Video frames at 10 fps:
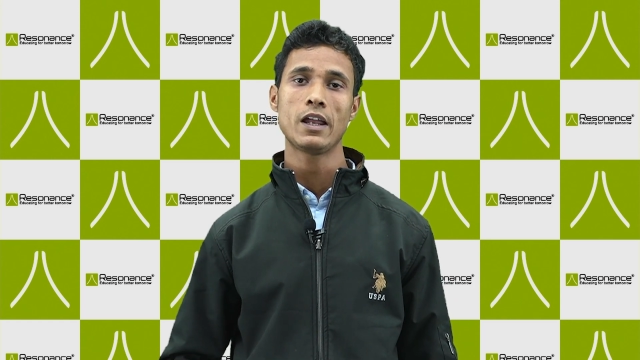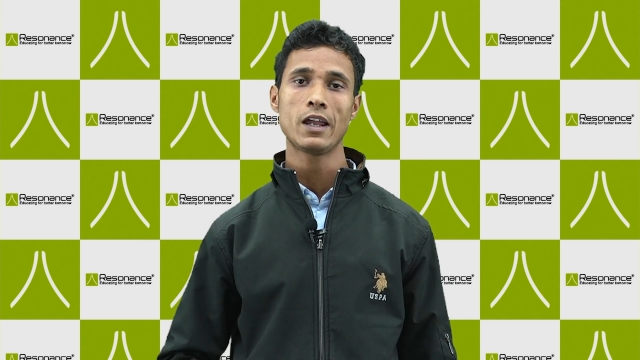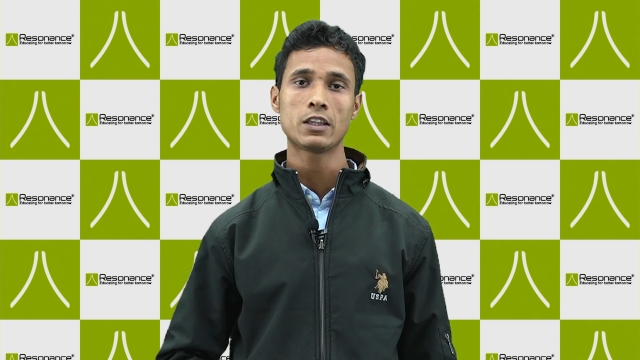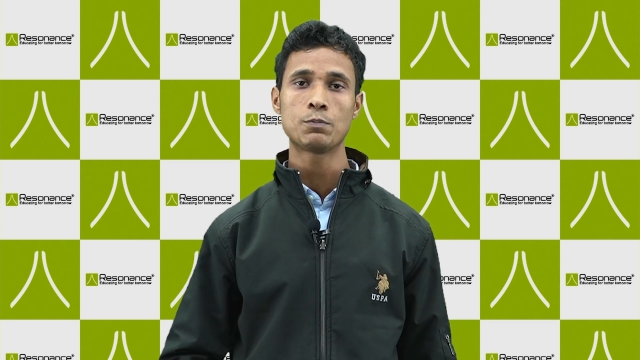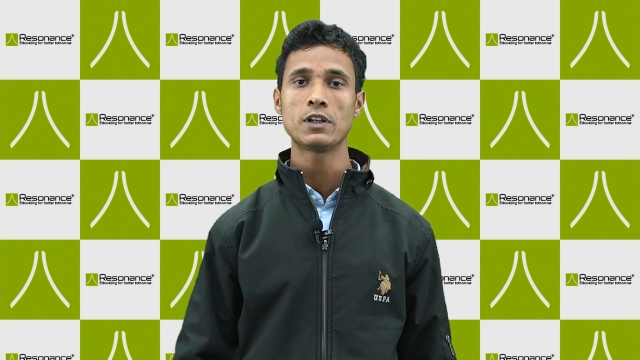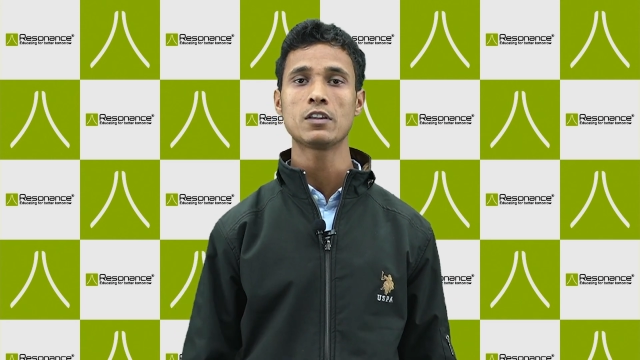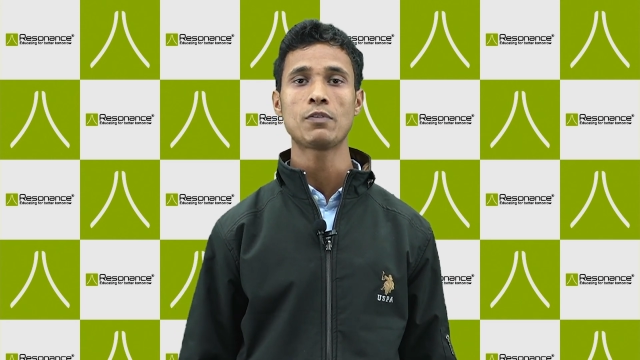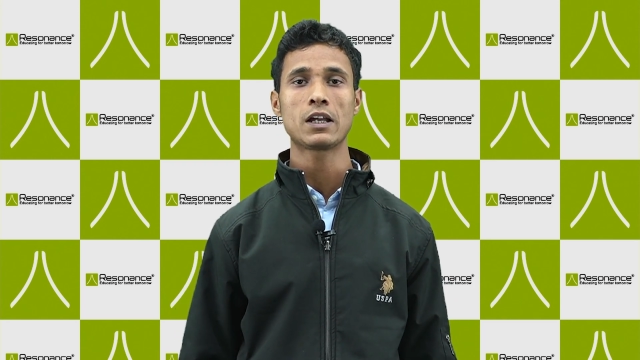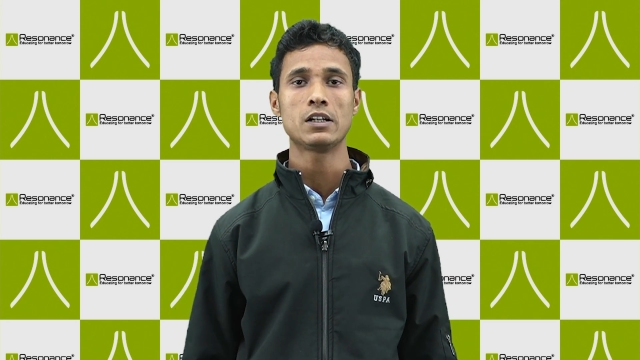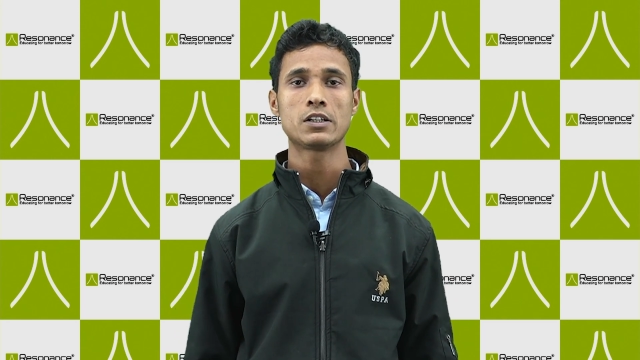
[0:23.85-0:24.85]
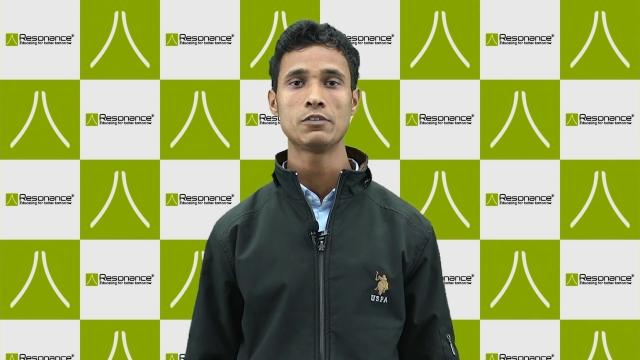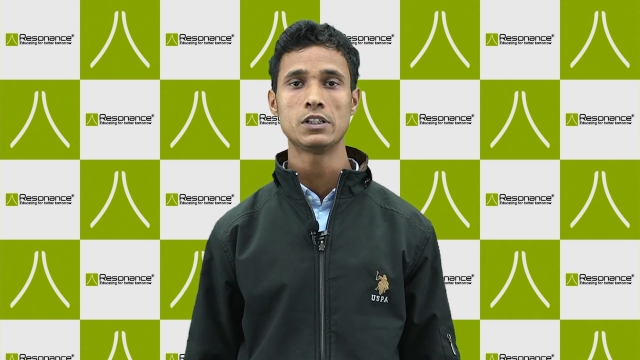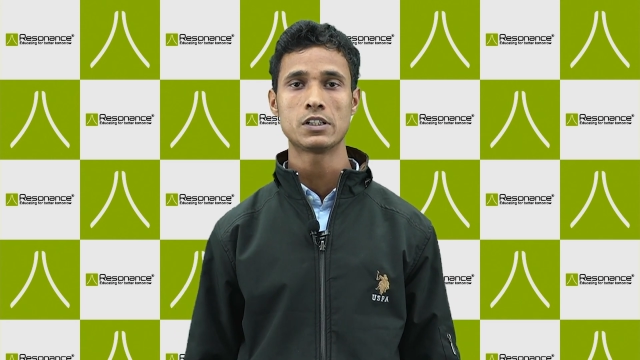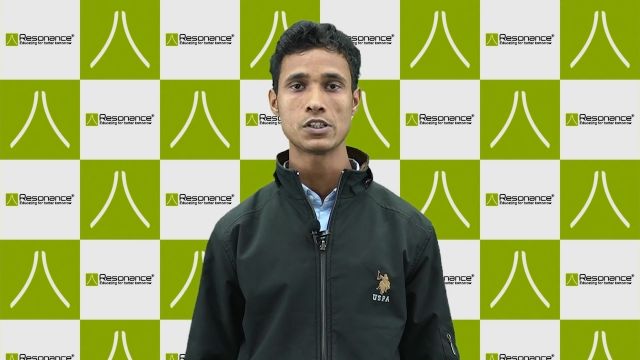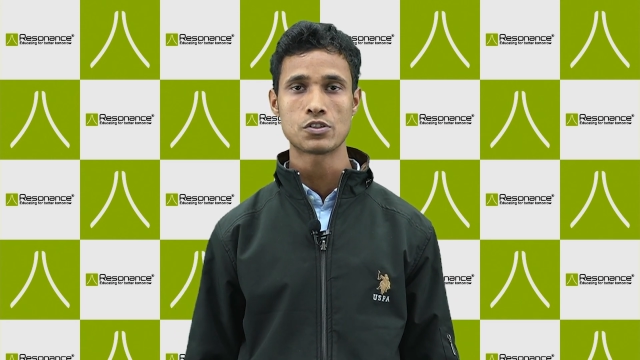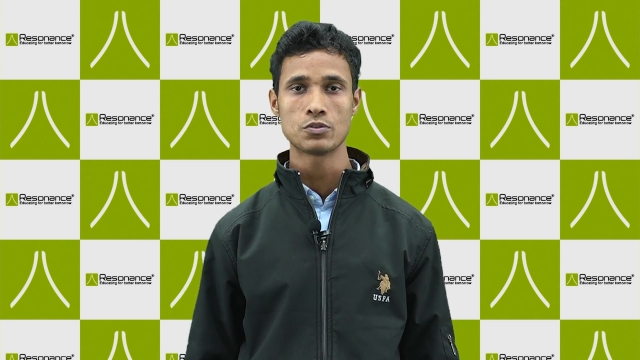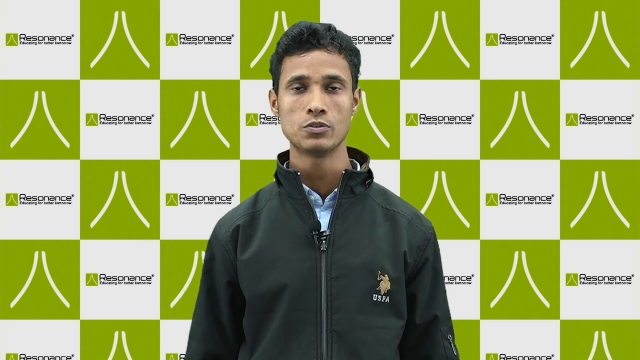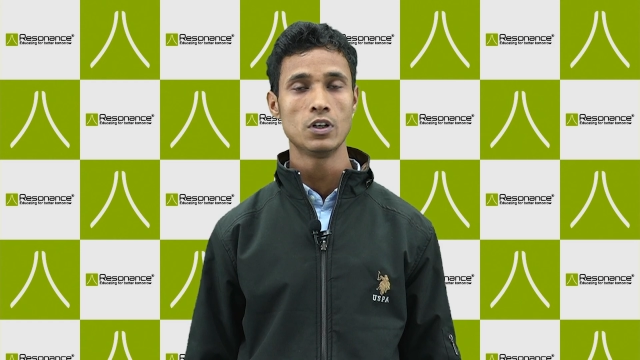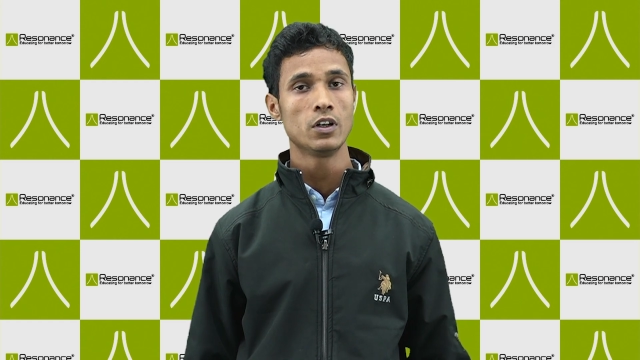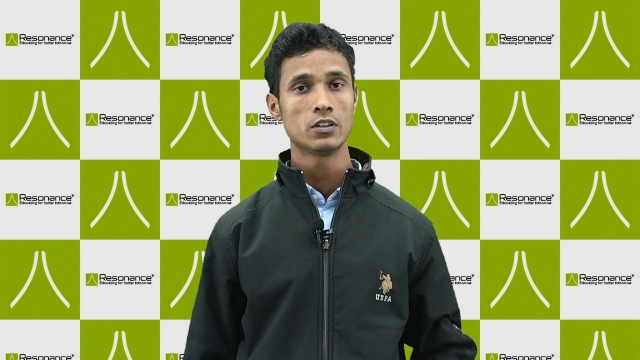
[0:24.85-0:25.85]
experienced faculty will teach you.
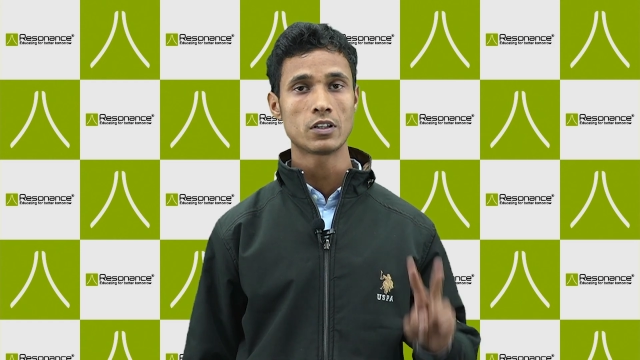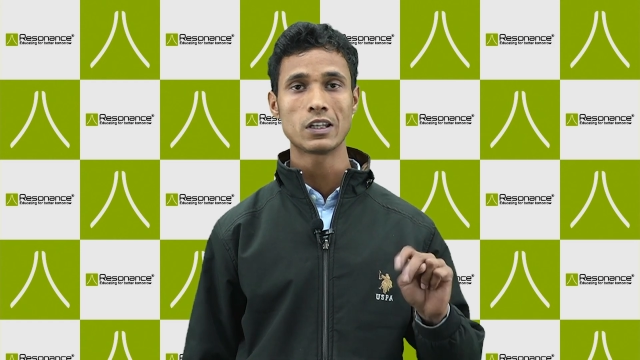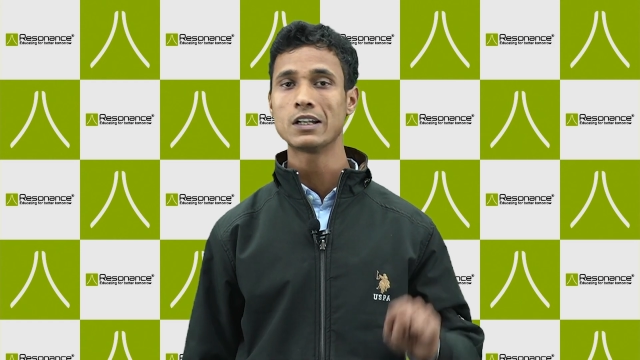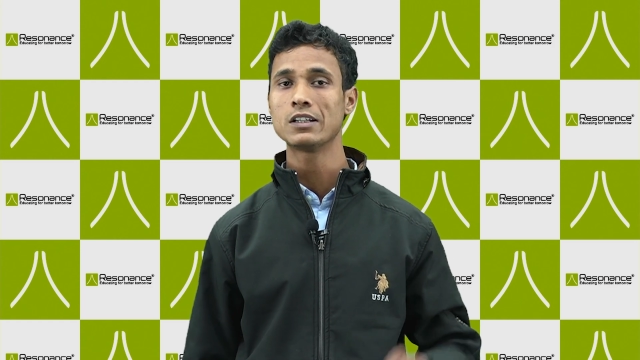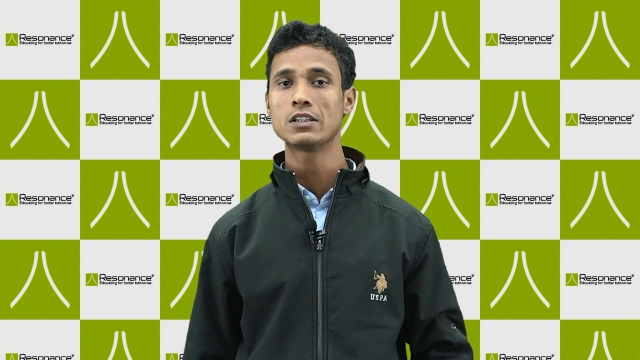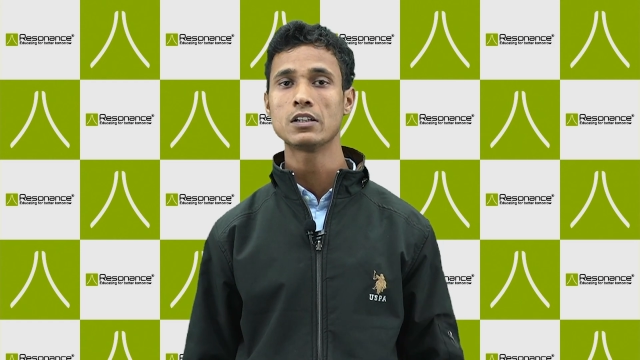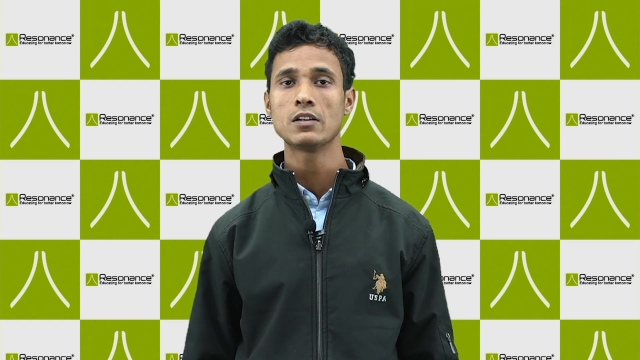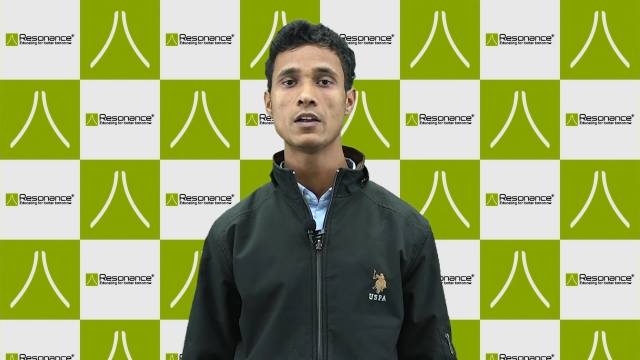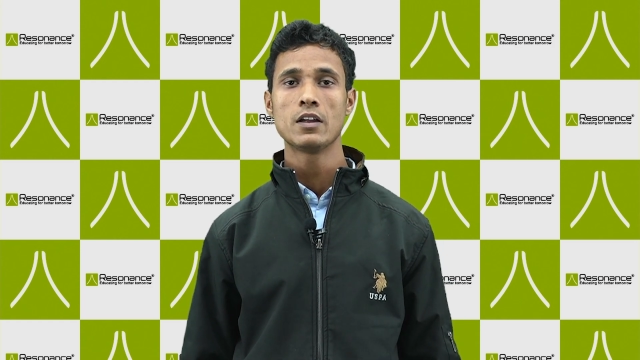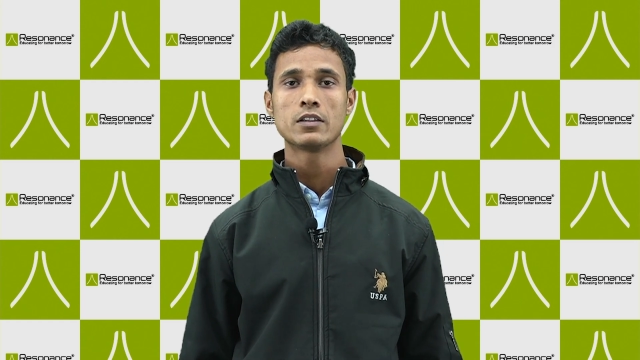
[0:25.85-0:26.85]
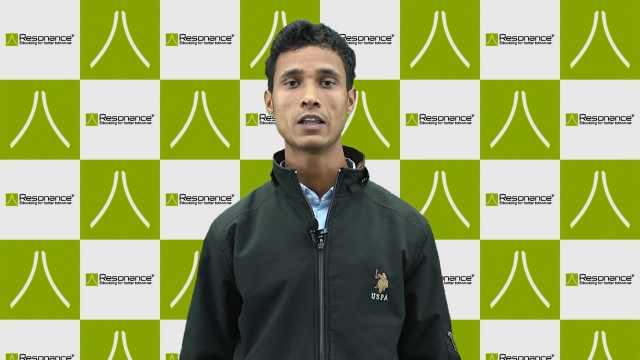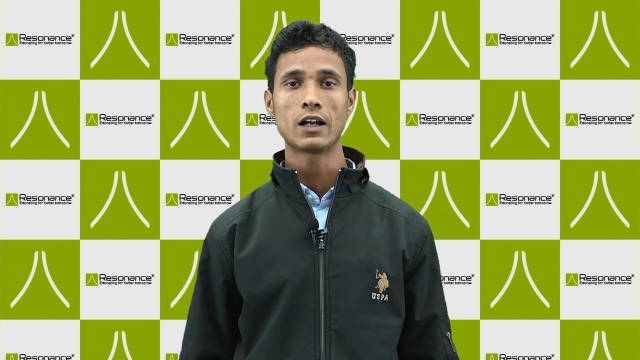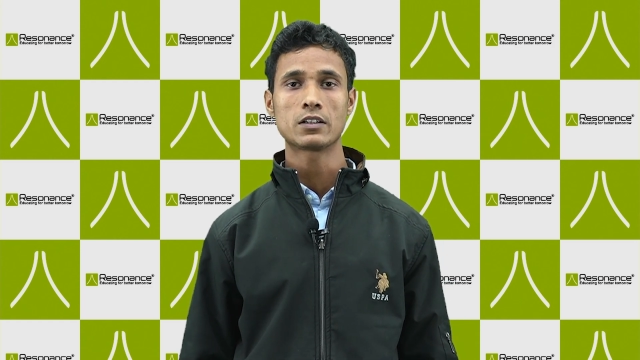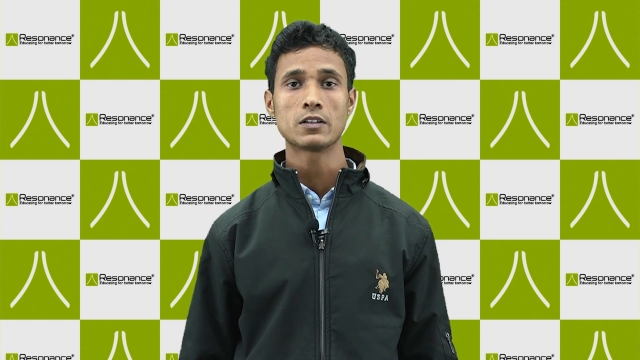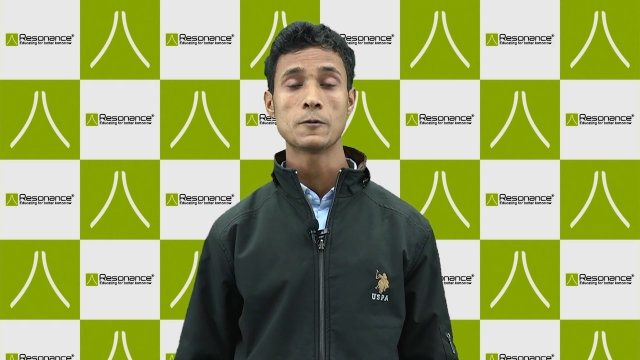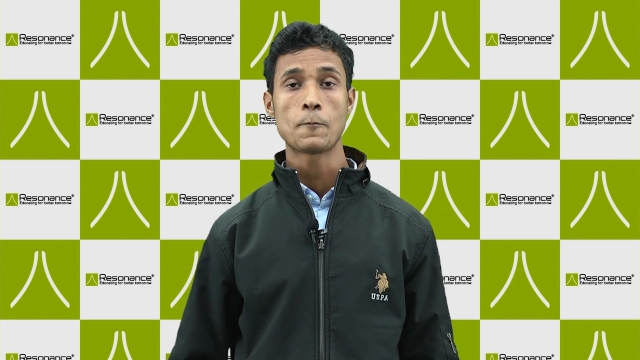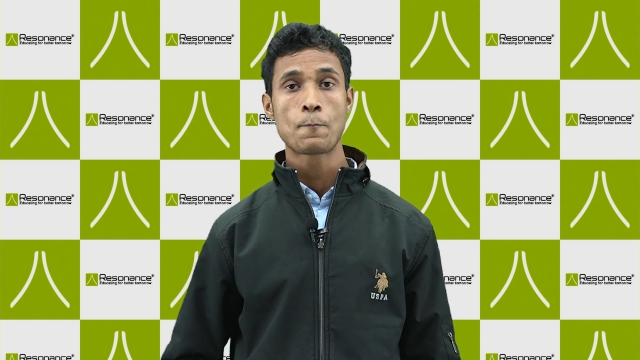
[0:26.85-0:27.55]
The second thing that